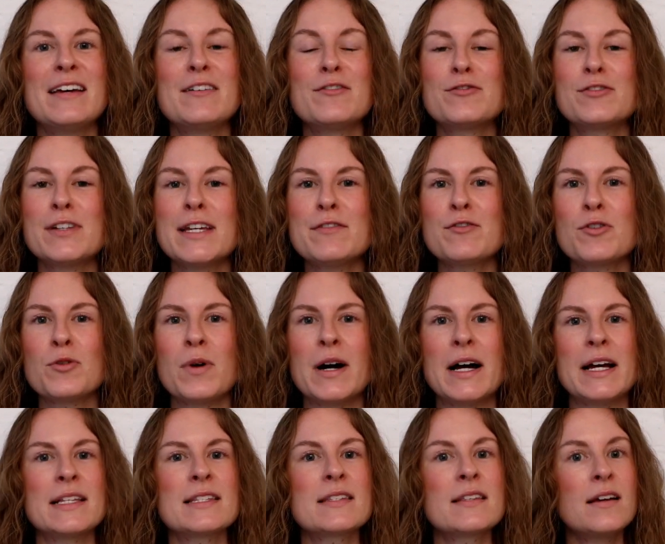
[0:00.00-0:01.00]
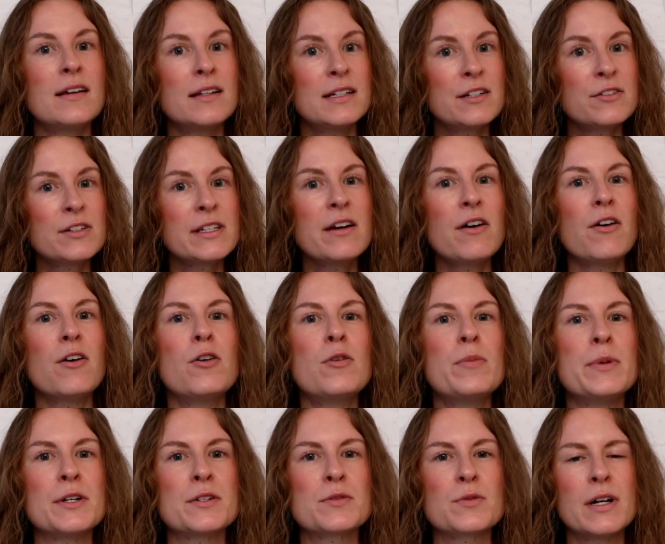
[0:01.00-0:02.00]
Flavor-wise, nearly all
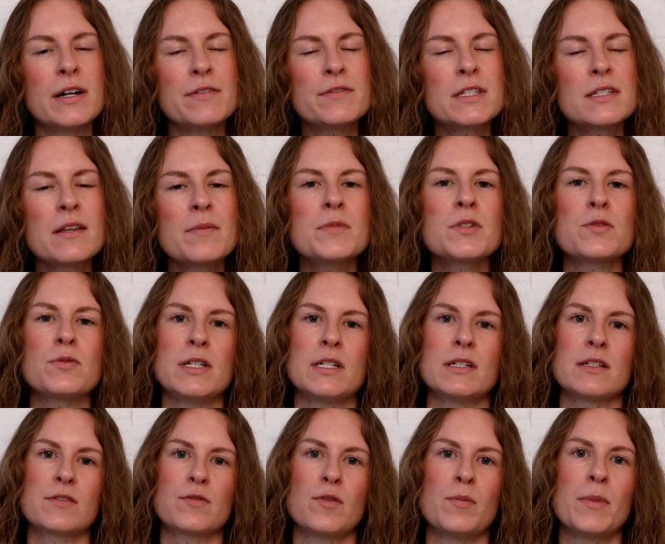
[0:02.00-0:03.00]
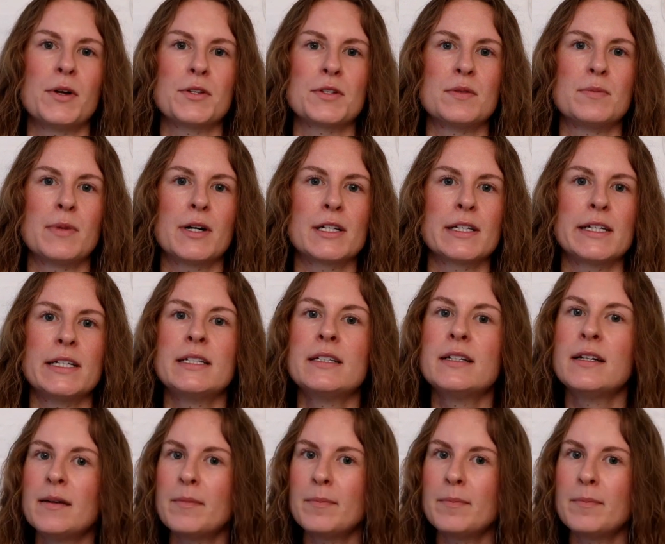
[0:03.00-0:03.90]
beers will have some sweetness from malted barley.